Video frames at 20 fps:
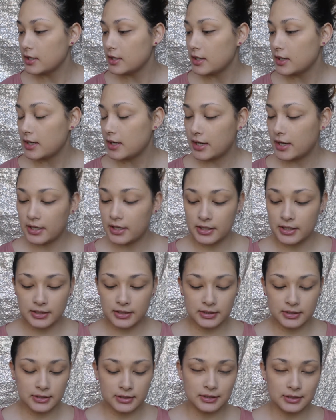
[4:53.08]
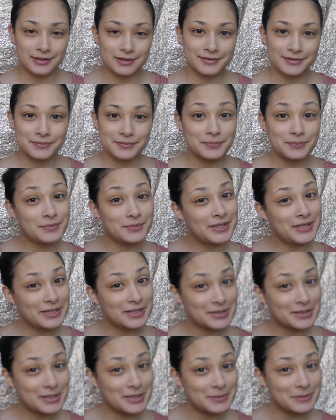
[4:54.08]
and Because
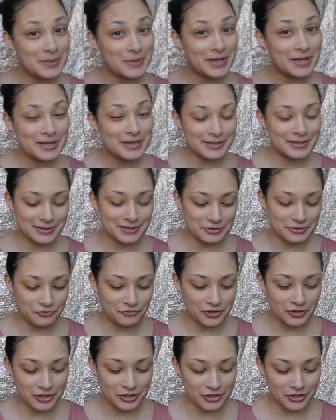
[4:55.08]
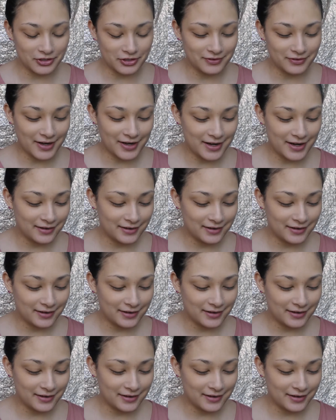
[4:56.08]
Cosmetics, go figure, right?